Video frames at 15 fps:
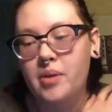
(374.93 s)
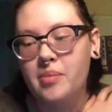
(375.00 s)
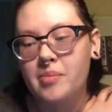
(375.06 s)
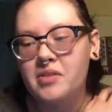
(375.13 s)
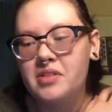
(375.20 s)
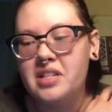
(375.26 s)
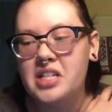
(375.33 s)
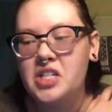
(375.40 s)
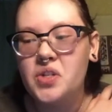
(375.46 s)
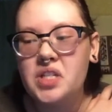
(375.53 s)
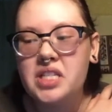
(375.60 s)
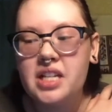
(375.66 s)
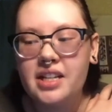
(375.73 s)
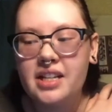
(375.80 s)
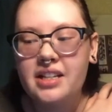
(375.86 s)
most
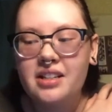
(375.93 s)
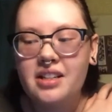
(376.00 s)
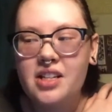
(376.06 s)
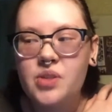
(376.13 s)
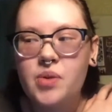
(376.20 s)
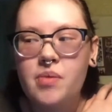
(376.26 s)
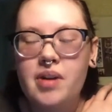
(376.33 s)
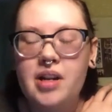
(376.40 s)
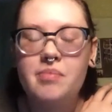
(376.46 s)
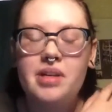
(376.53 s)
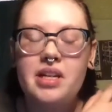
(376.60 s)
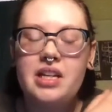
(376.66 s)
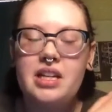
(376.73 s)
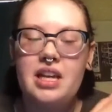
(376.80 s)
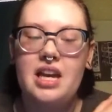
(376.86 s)
interested in because we want to
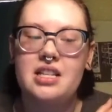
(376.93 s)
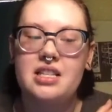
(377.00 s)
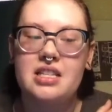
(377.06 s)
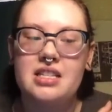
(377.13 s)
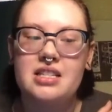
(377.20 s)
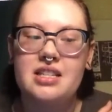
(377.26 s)
pick cases